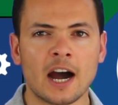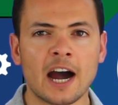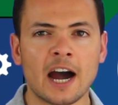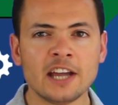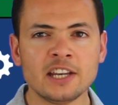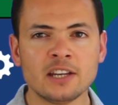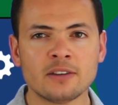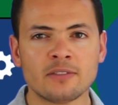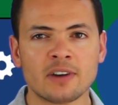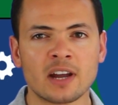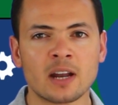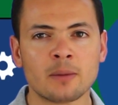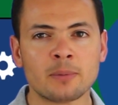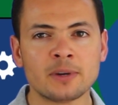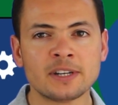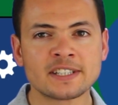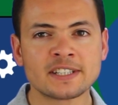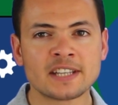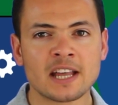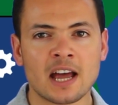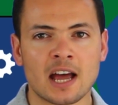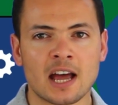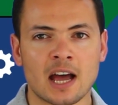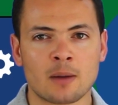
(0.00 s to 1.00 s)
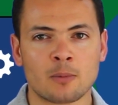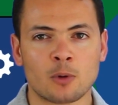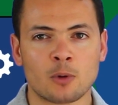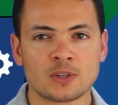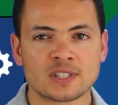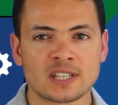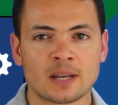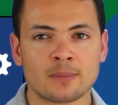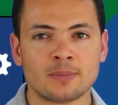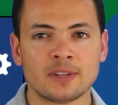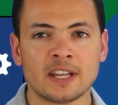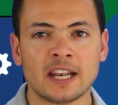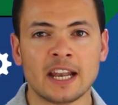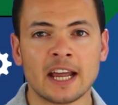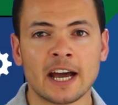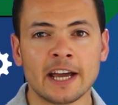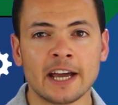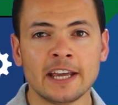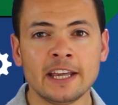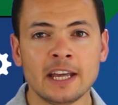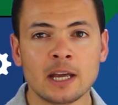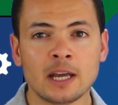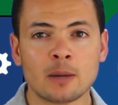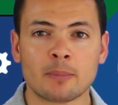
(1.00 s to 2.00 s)
Hi developers, I'm Houssem
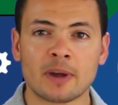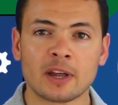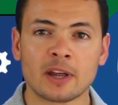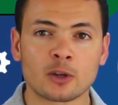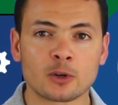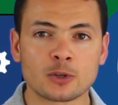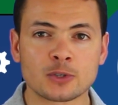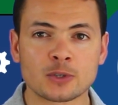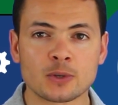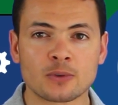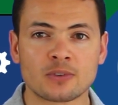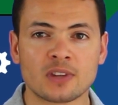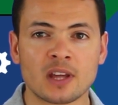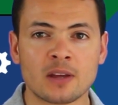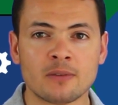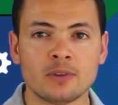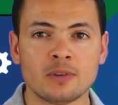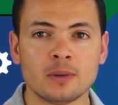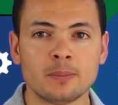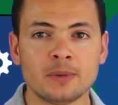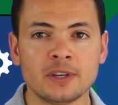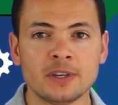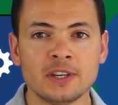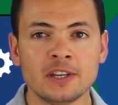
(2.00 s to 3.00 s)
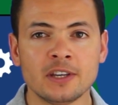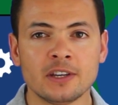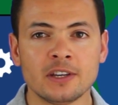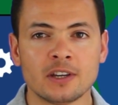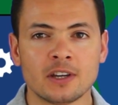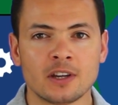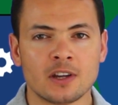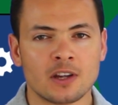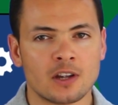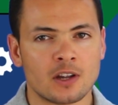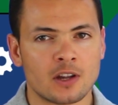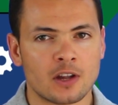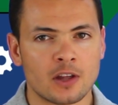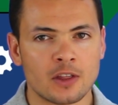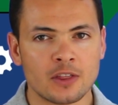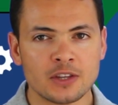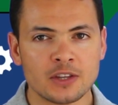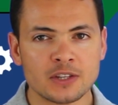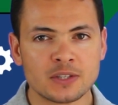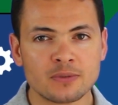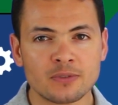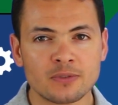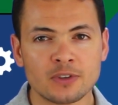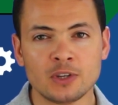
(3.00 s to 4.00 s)
Dellai, Microsoft MVP.
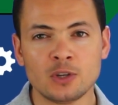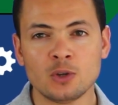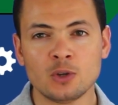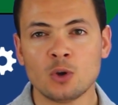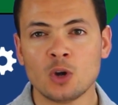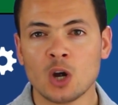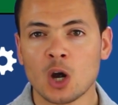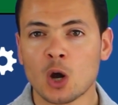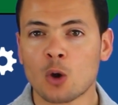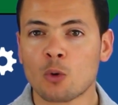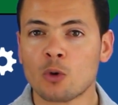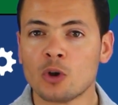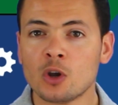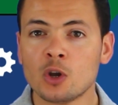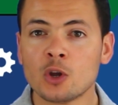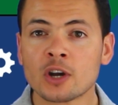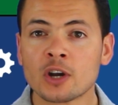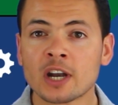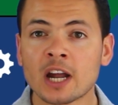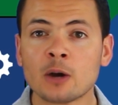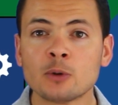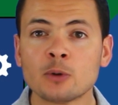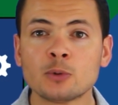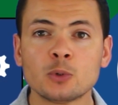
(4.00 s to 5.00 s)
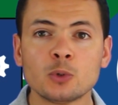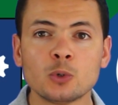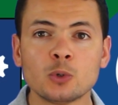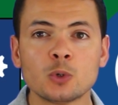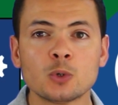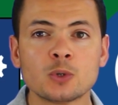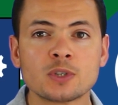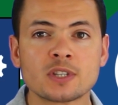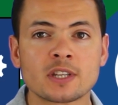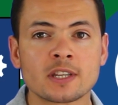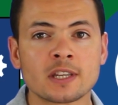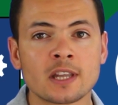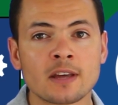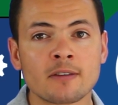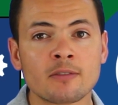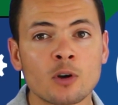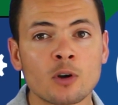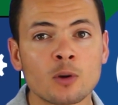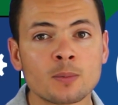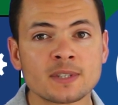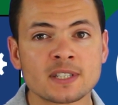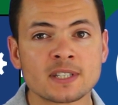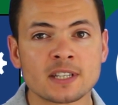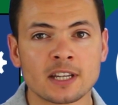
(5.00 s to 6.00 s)
In this video, we'll learn how to use
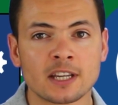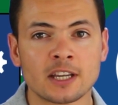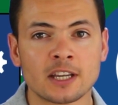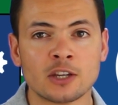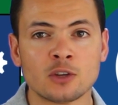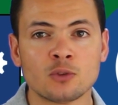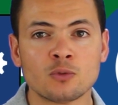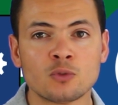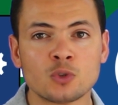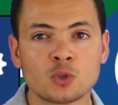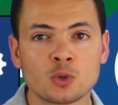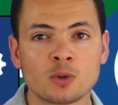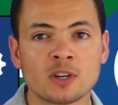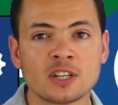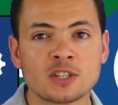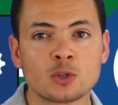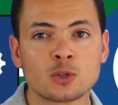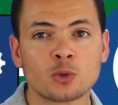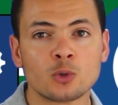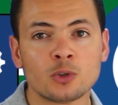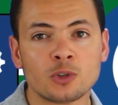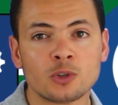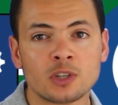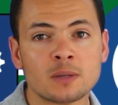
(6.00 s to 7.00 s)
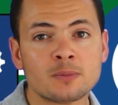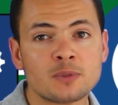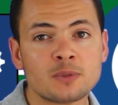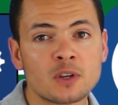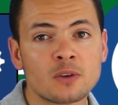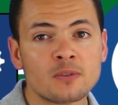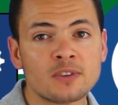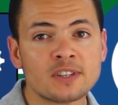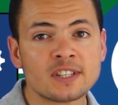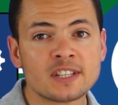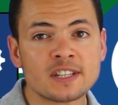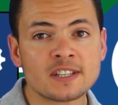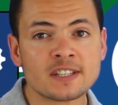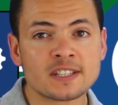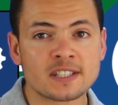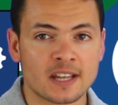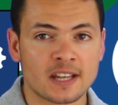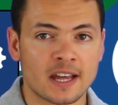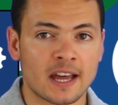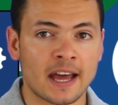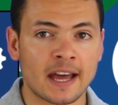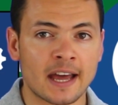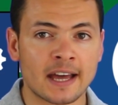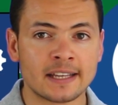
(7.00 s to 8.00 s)
DevOps in Visual Studio Team
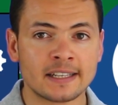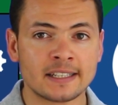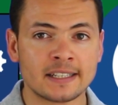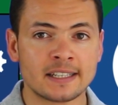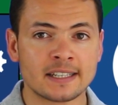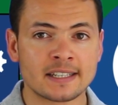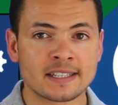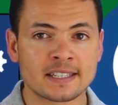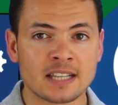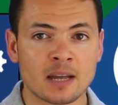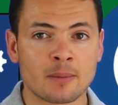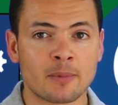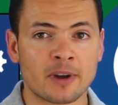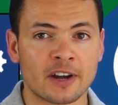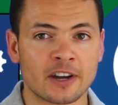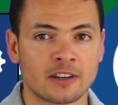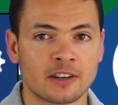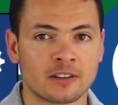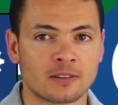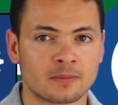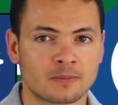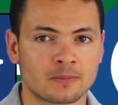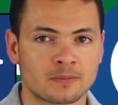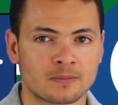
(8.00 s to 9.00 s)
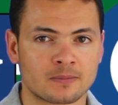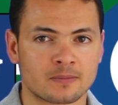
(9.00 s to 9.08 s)
Services and Xamarin.